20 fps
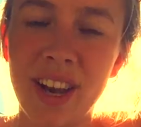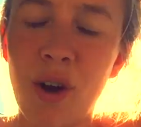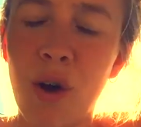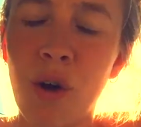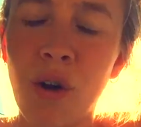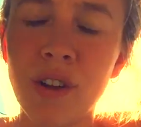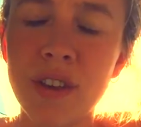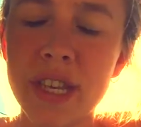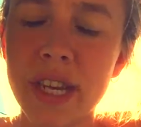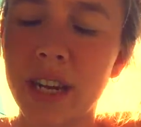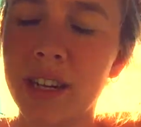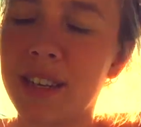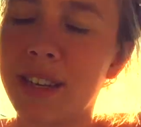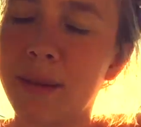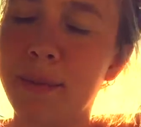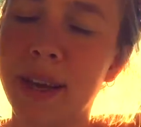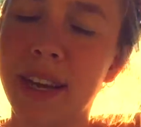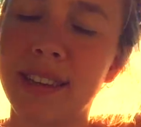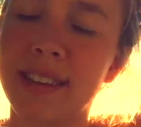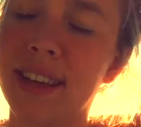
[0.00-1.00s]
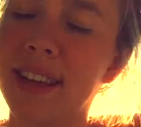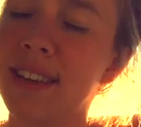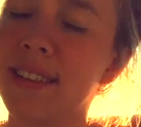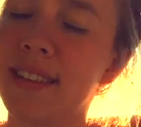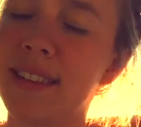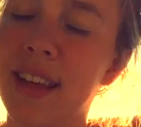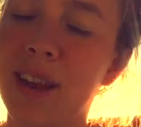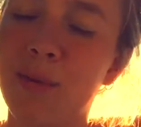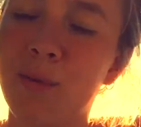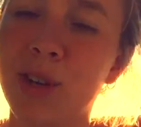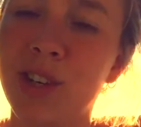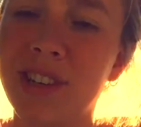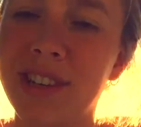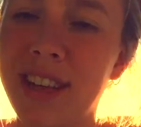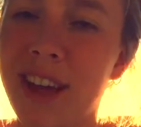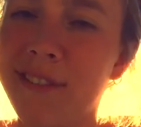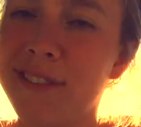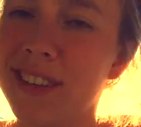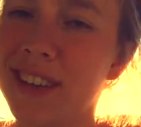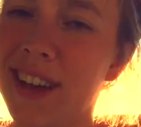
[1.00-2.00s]
it all starts to make sense, and we
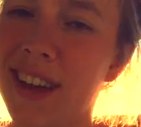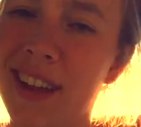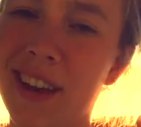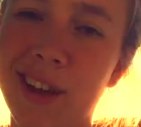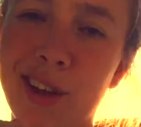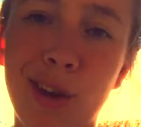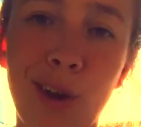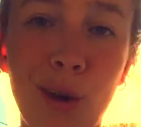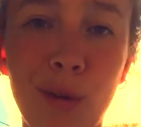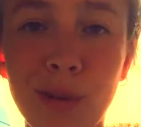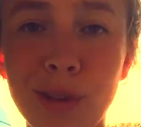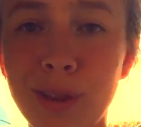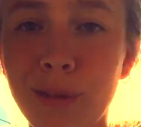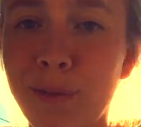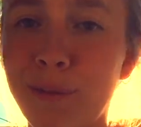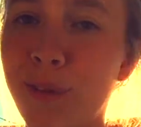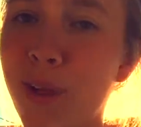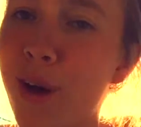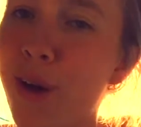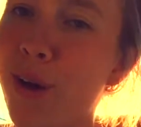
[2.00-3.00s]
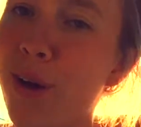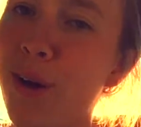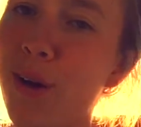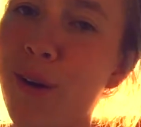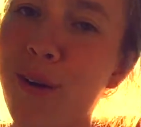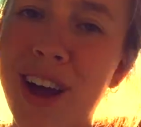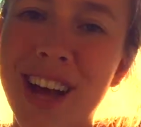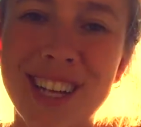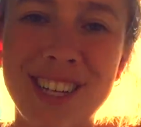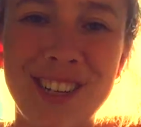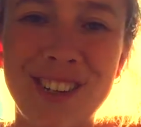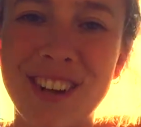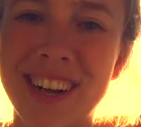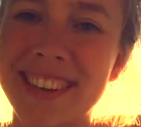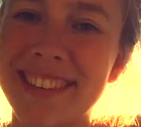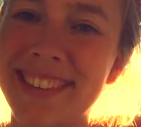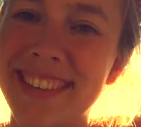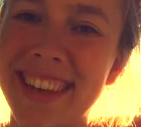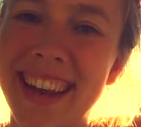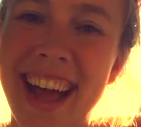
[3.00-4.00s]
just have to kind of go with the flow and
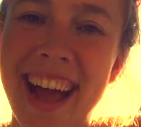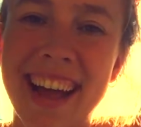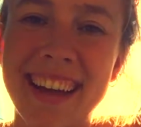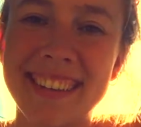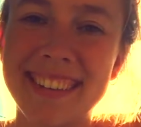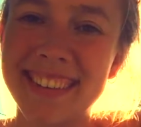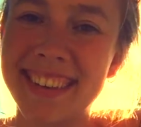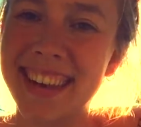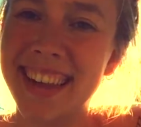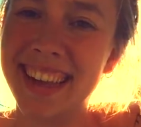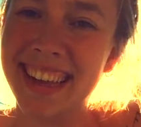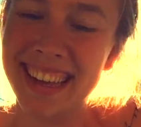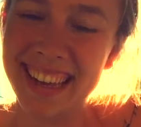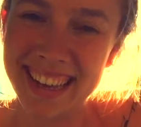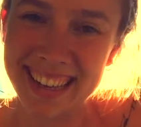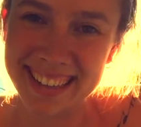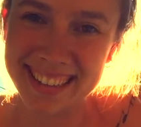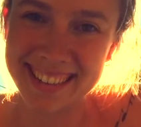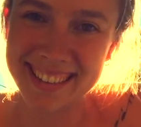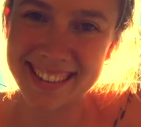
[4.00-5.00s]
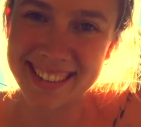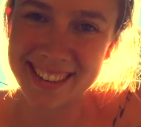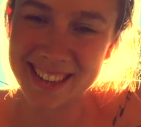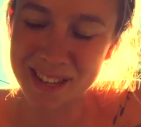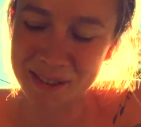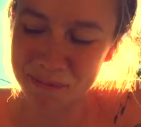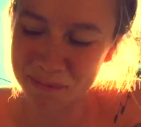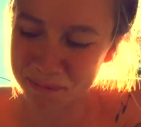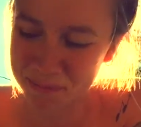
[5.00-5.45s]
trust it as it is.